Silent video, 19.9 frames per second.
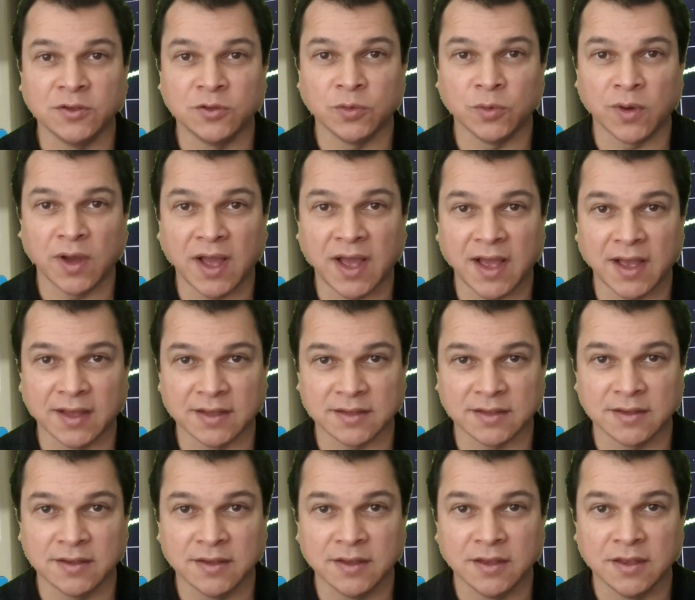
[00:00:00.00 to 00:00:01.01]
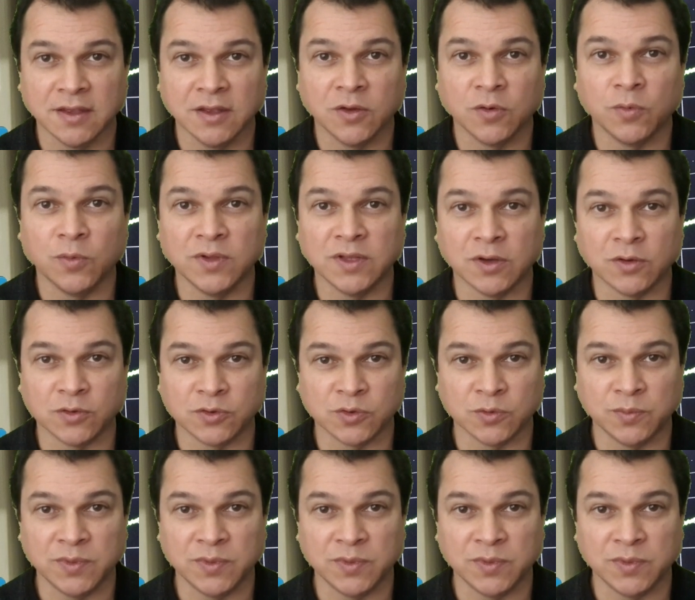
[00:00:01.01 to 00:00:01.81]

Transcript: and to act without